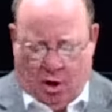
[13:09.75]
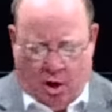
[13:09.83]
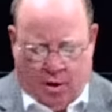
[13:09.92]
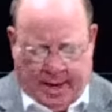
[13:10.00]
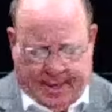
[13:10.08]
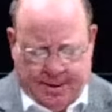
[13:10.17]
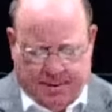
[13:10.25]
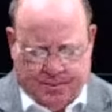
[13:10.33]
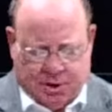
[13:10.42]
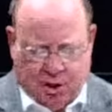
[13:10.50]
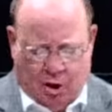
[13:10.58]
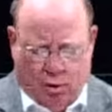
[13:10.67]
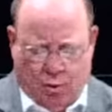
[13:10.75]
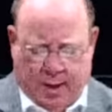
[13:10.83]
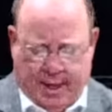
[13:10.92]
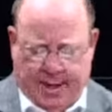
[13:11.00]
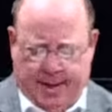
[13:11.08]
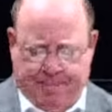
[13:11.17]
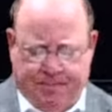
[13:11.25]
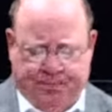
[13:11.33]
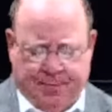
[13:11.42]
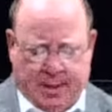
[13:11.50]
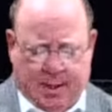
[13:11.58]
All right, so